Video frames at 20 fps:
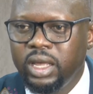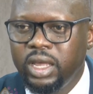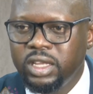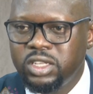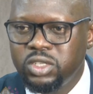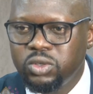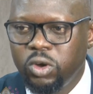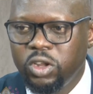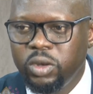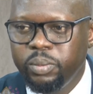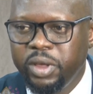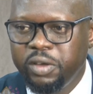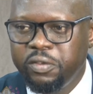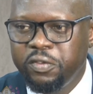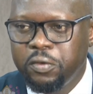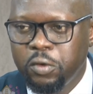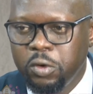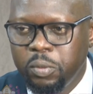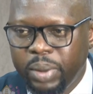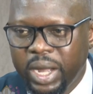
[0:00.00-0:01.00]
It's going to be a
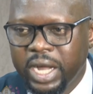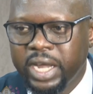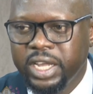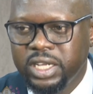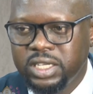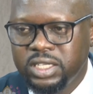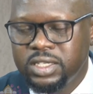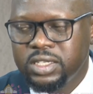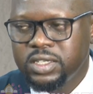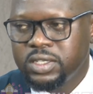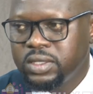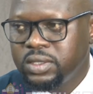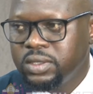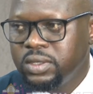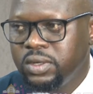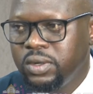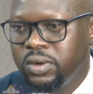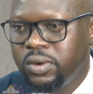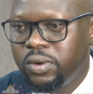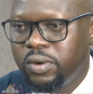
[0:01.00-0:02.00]
full package
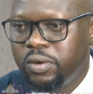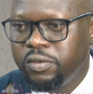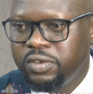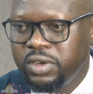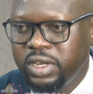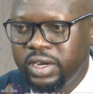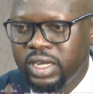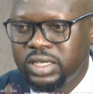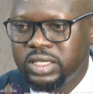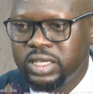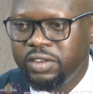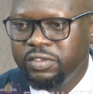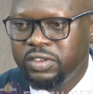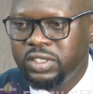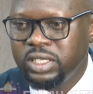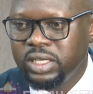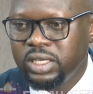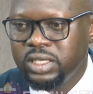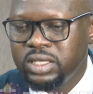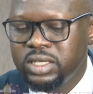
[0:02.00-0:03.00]
of NIRA
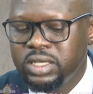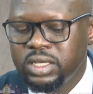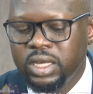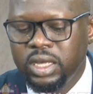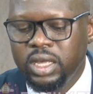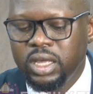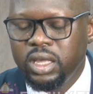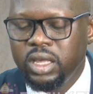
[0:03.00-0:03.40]
services.